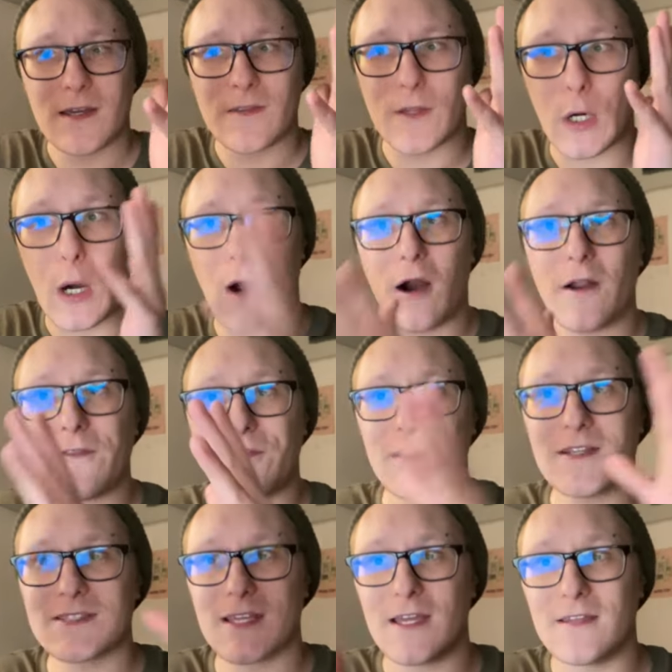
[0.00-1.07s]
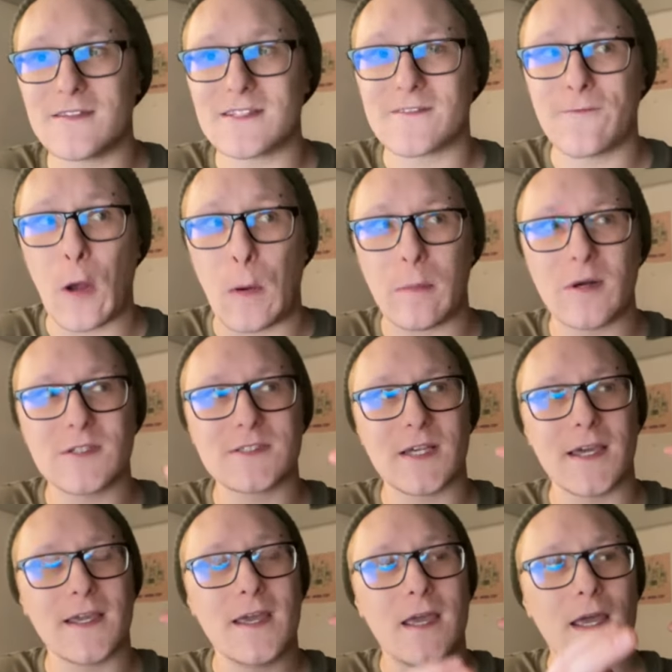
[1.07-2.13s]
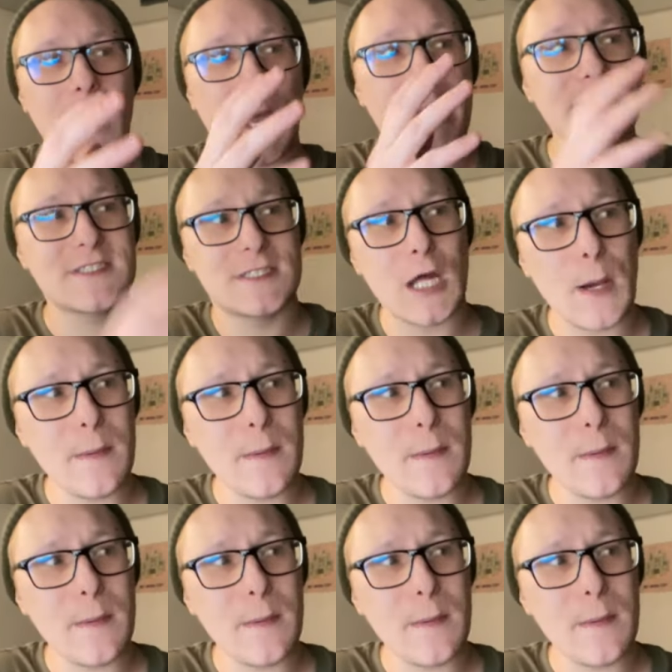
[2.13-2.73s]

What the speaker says: there are things in this film where it's like, as dumb